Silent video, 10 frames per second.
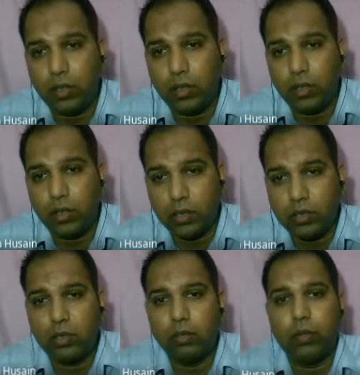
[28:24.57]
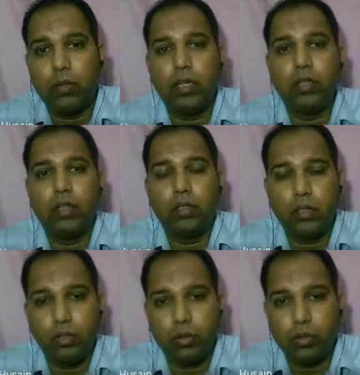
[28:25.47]
This point
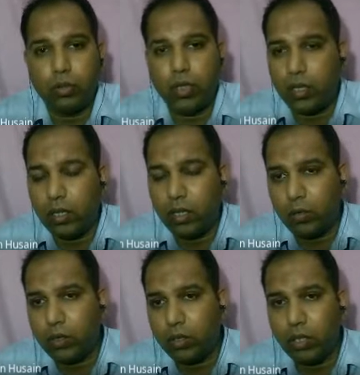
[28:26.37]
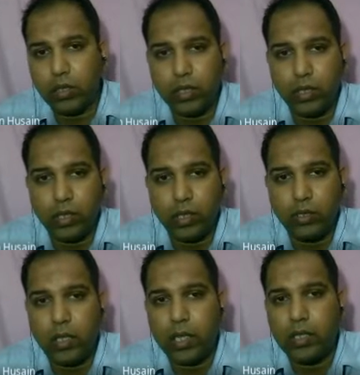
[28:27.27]
you should take into your
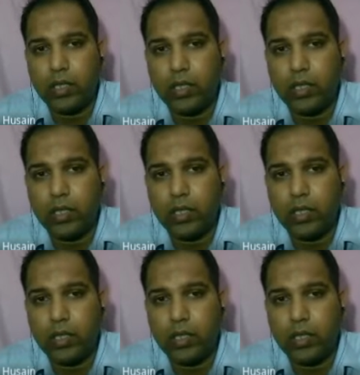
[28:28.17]
consideration that